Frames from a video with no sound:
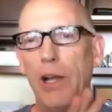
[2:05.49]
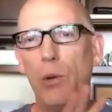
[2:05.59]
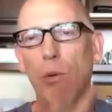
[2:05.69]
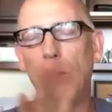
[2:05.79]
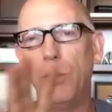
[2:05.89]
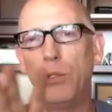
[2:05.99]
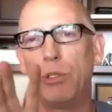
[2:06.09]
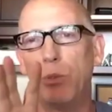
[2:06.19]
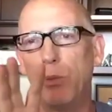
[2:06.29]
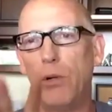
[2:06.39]
I don't want to
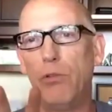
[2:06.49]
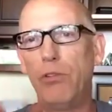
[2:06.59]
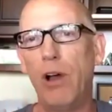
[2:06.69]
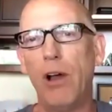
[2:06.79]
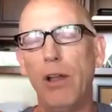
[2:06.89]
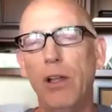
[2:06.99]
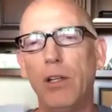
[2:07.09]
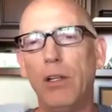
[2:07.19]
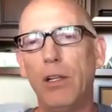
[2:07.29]
use the word fun